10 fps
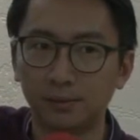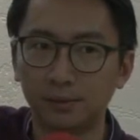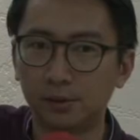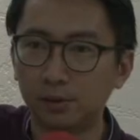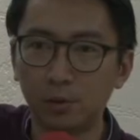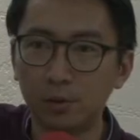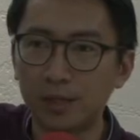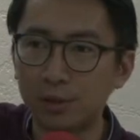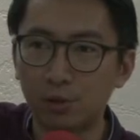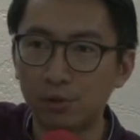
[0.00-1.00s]
There's no
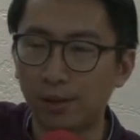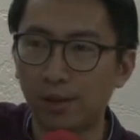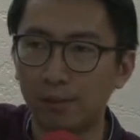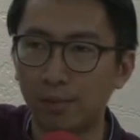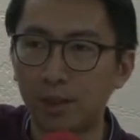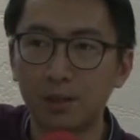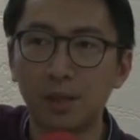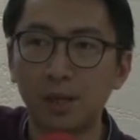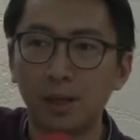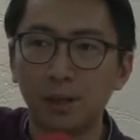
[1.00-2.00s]
statue, nothing, because
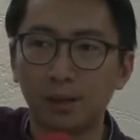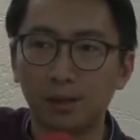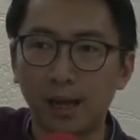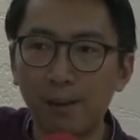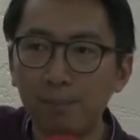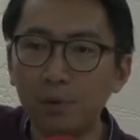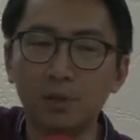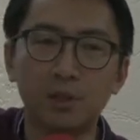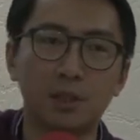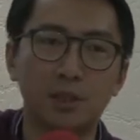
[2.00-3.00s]
the temple
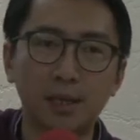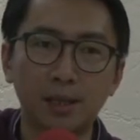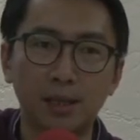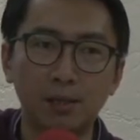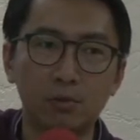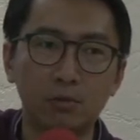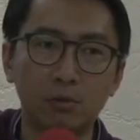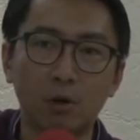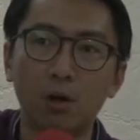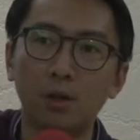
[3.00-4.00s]
is dedicated to
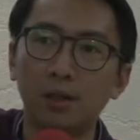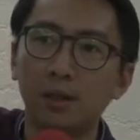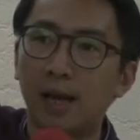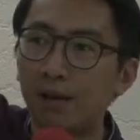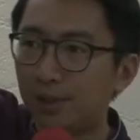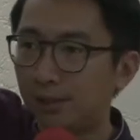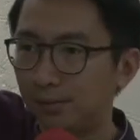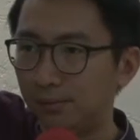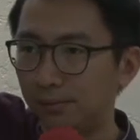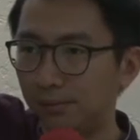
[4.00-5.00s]
God in heaven.
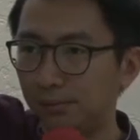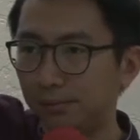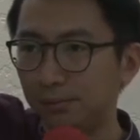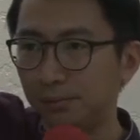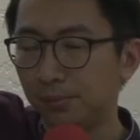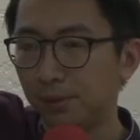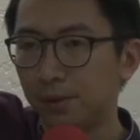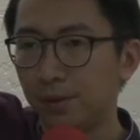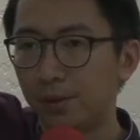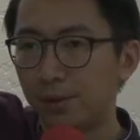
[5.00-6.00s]

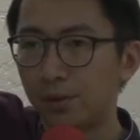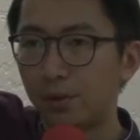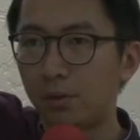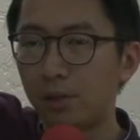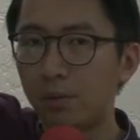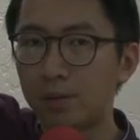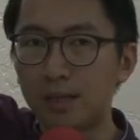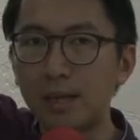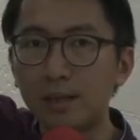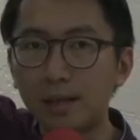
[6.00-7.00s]
So it was
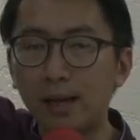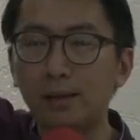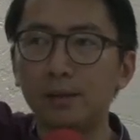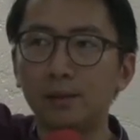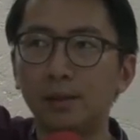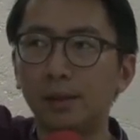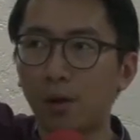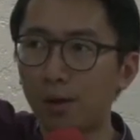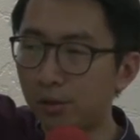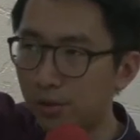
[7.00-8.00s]
said that,
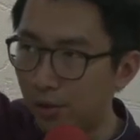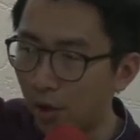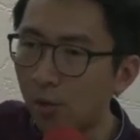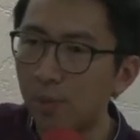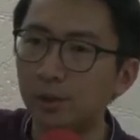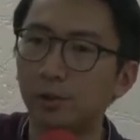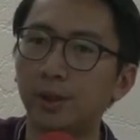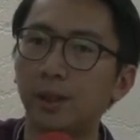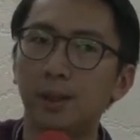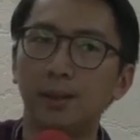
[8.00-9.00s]
according to the documentary,
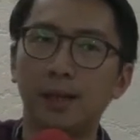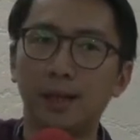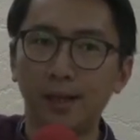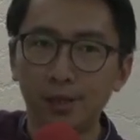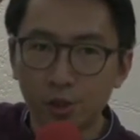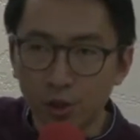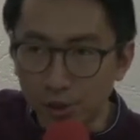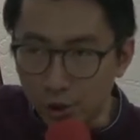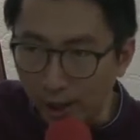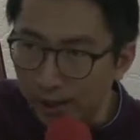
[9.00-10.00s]
the ancient
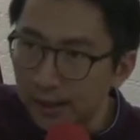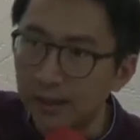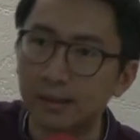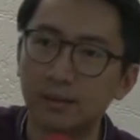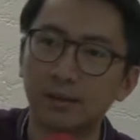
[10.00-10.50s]
Chinese,